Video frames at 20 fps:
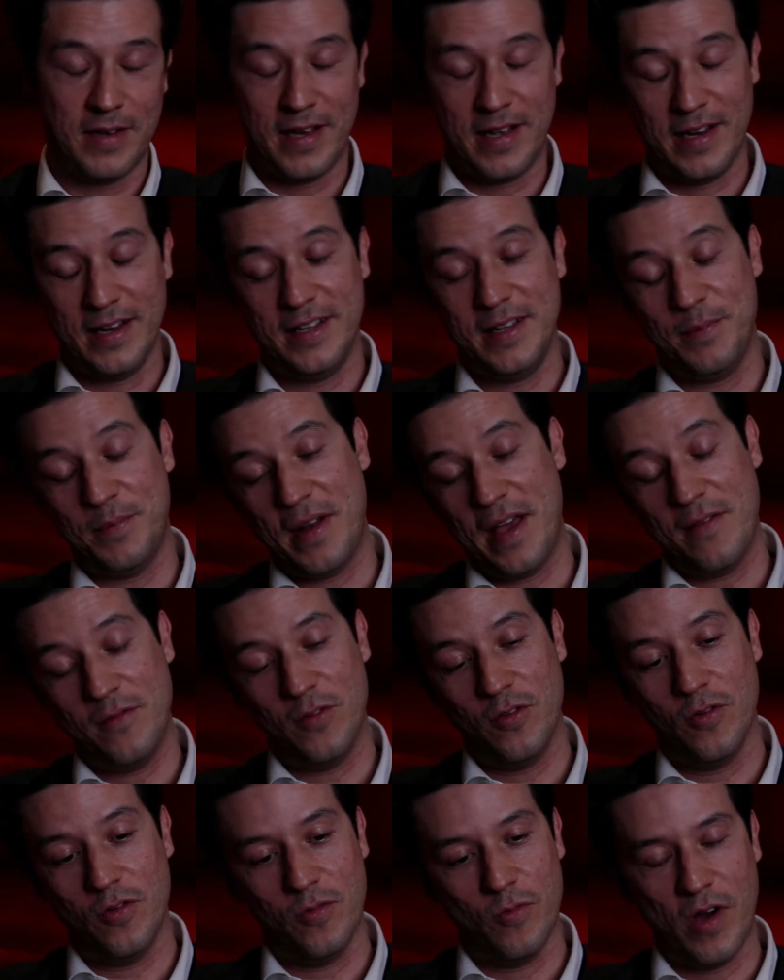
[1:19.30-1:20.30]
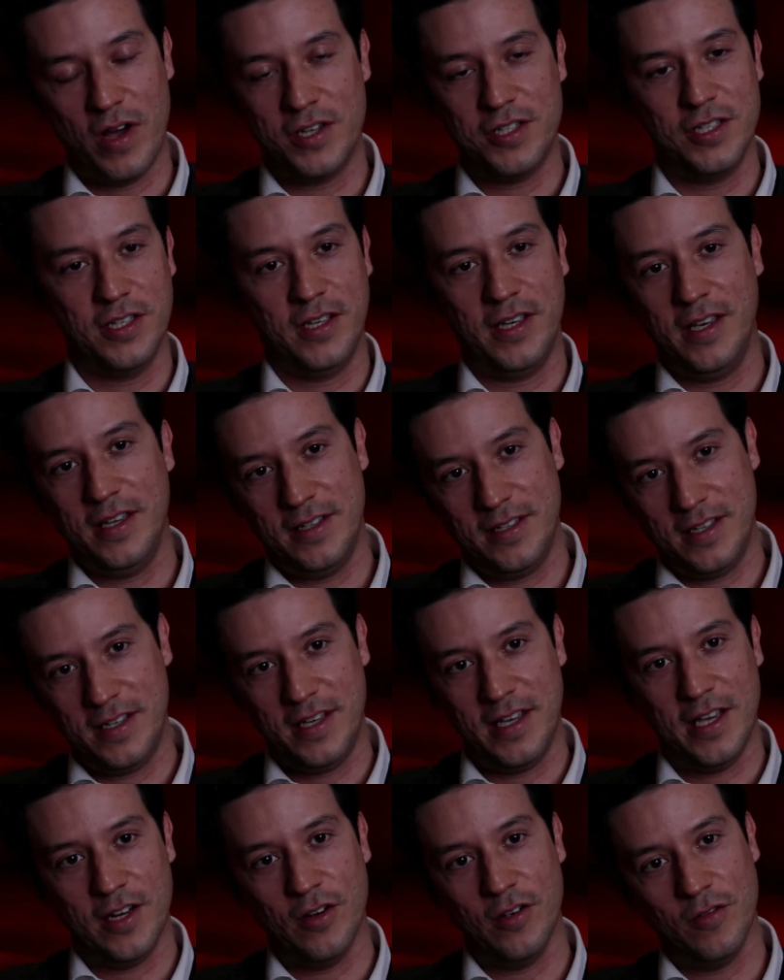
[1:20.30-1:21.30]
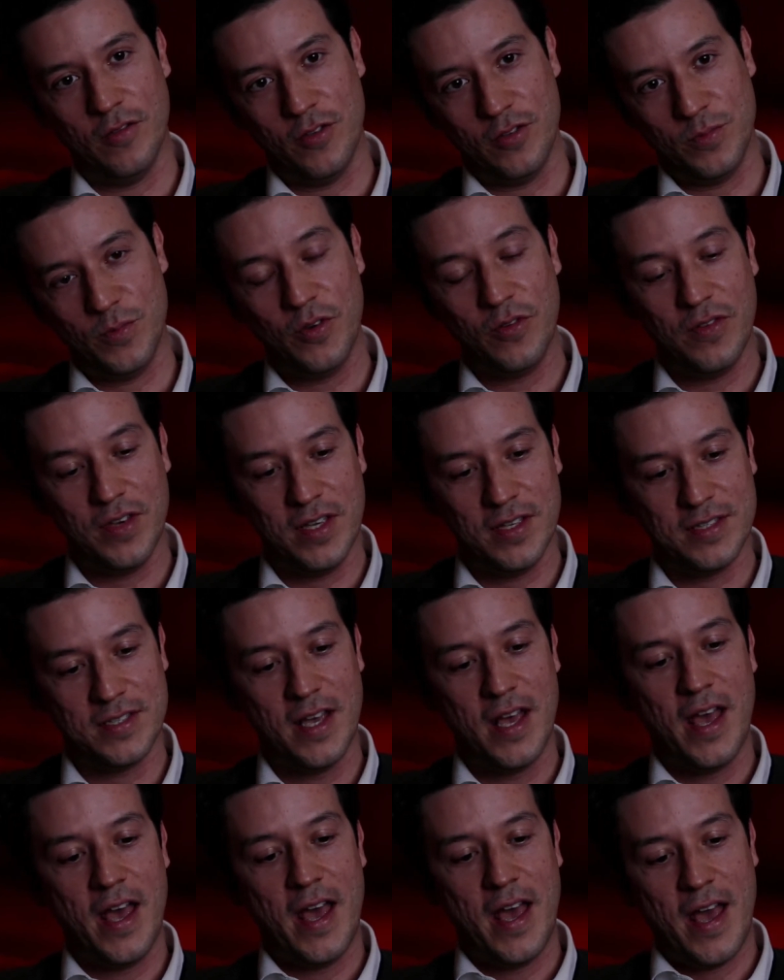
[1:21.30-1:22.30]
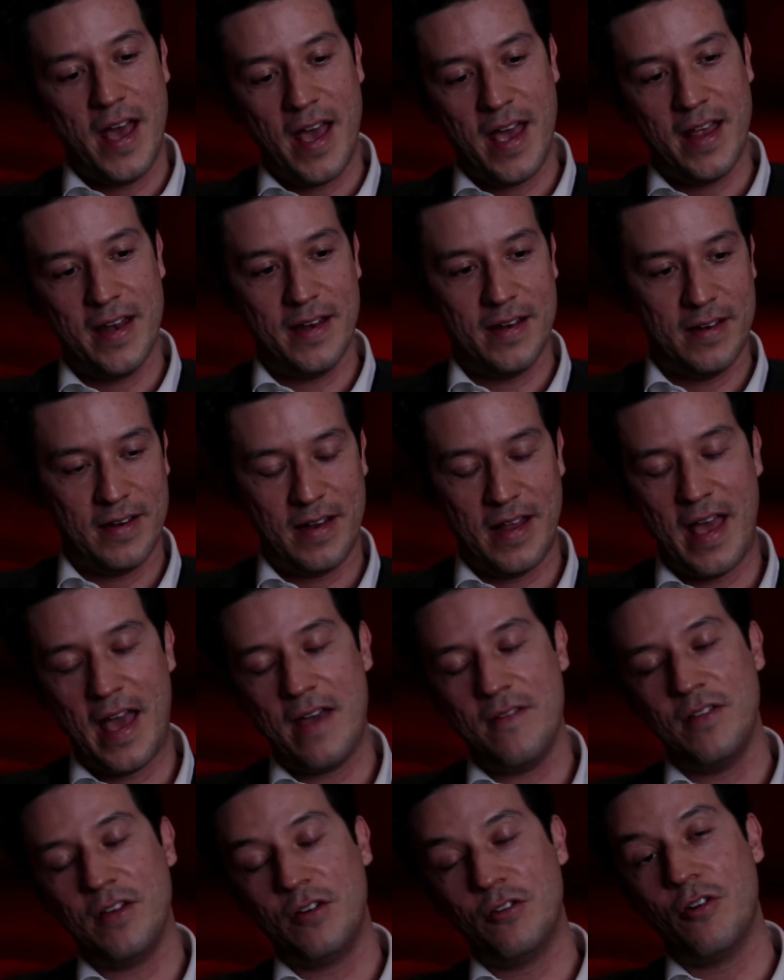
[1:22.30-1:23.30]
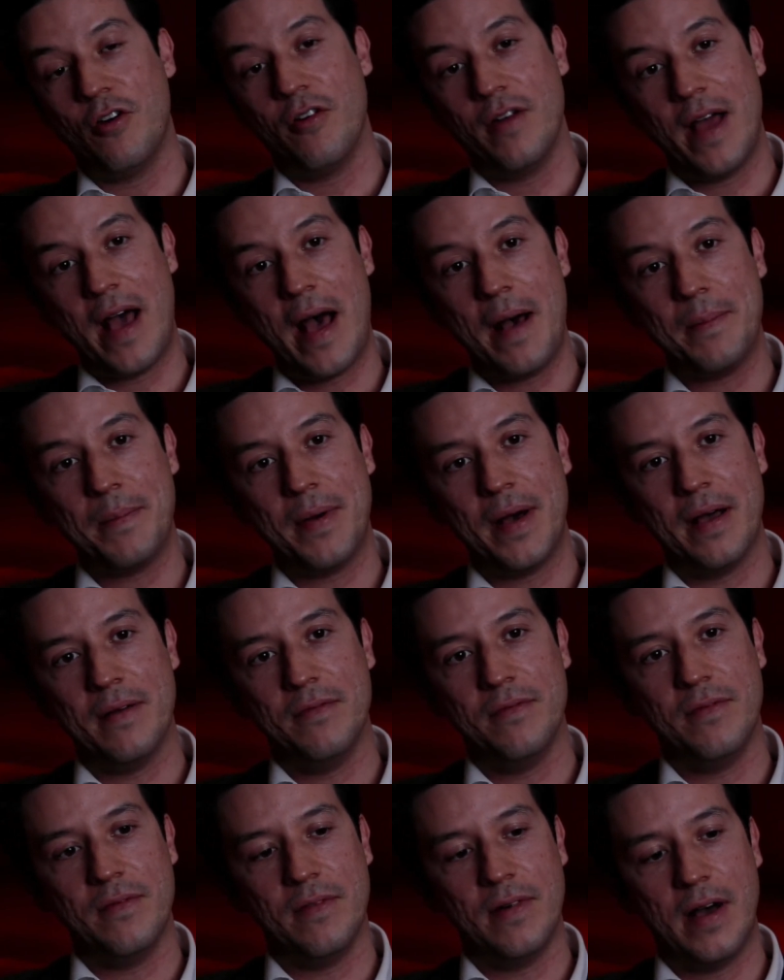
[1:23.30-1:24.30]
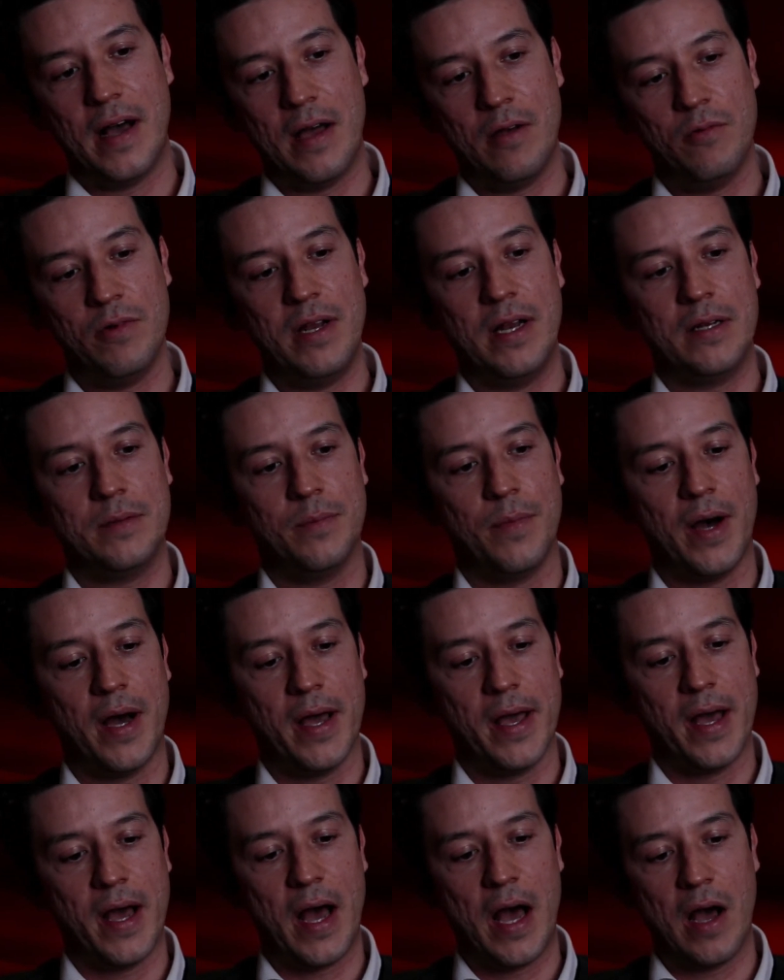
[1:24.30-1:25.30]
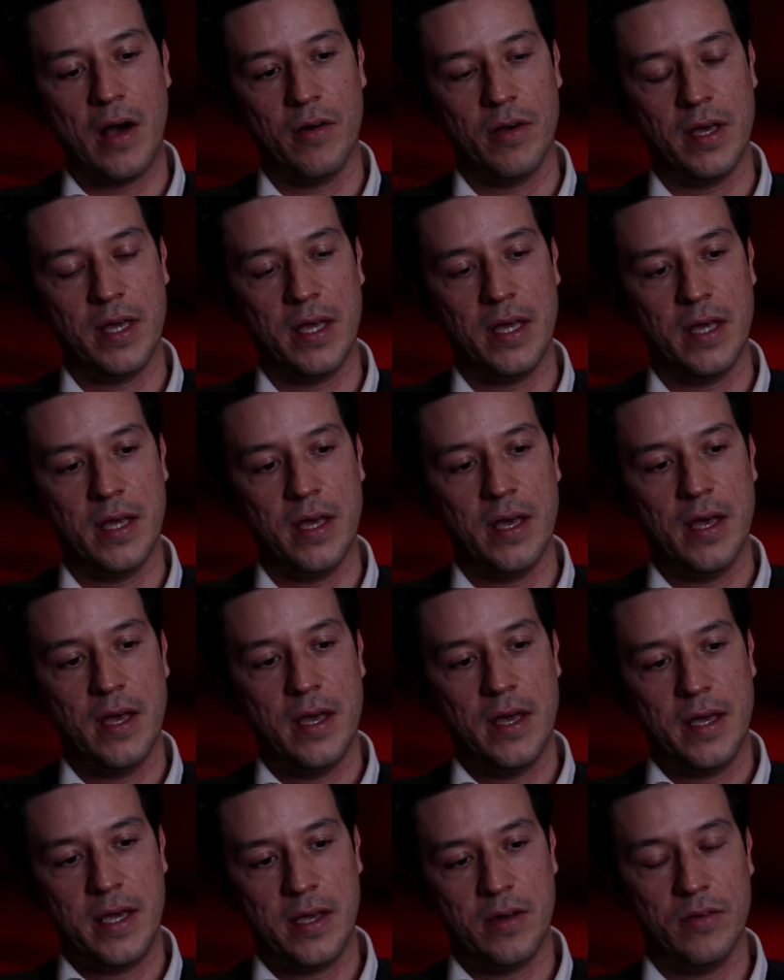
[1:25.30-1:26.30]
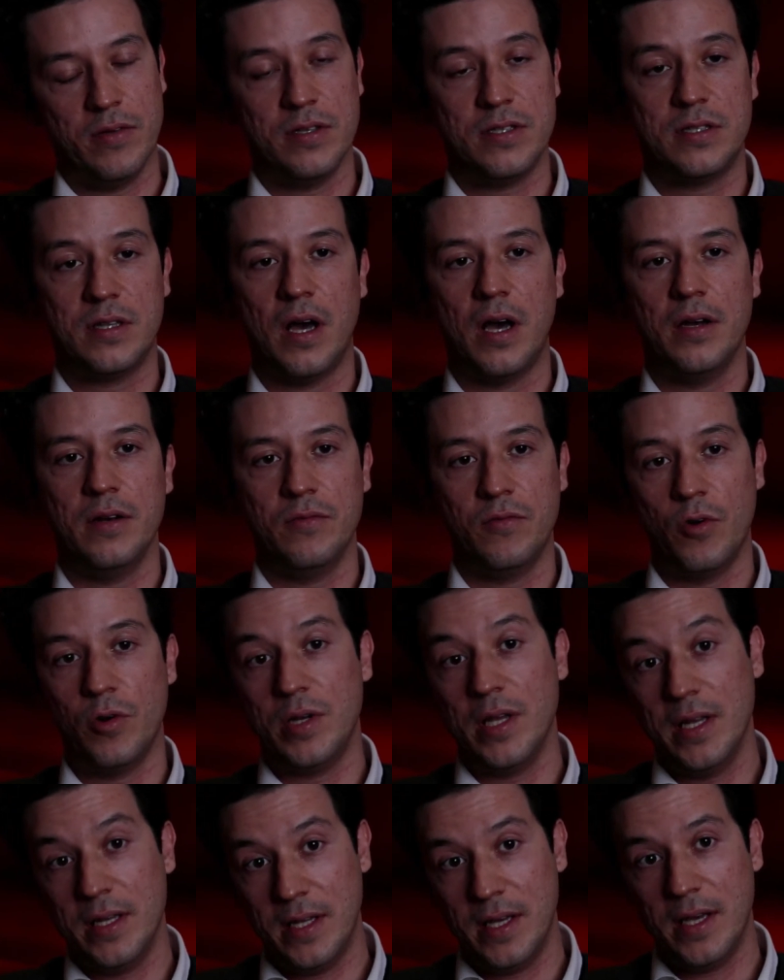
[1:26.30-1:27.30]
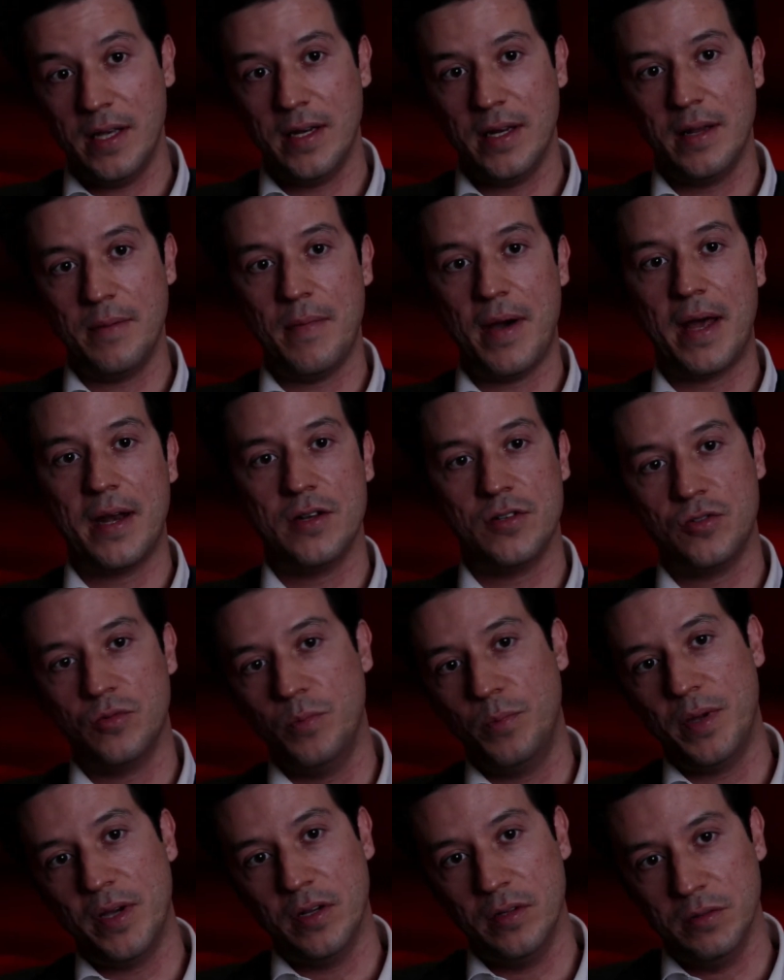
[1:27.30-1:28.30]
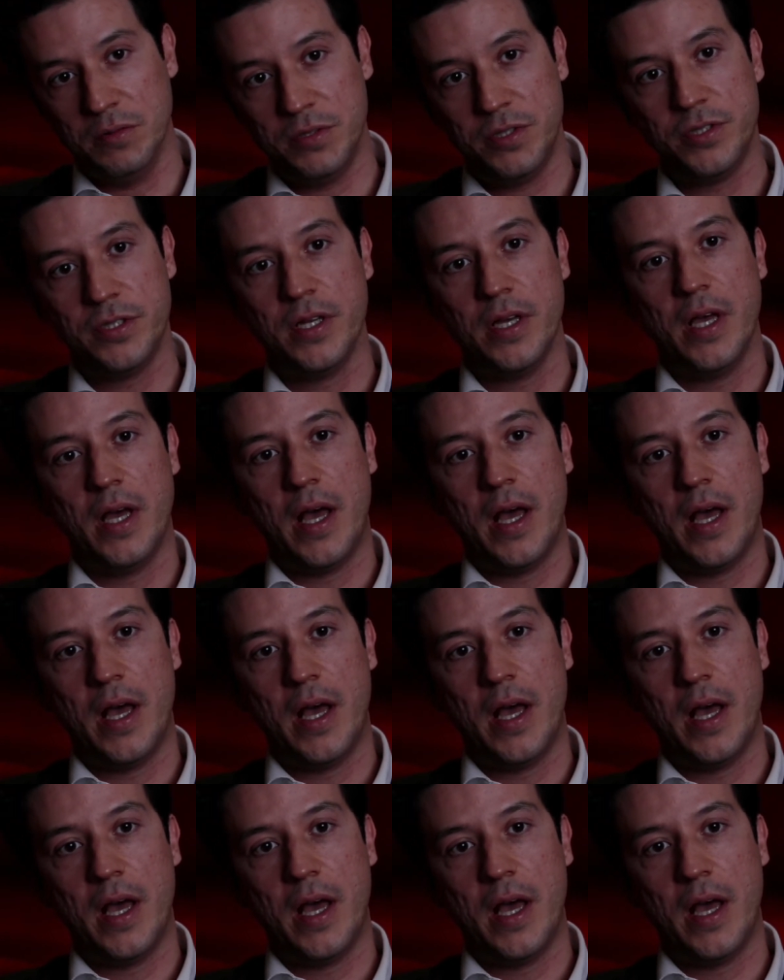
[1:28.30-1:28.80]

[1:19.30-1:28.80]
at a deep level, watching E.T. and all those movies. And having grown up, I really admire how he started what he did, and he managed to build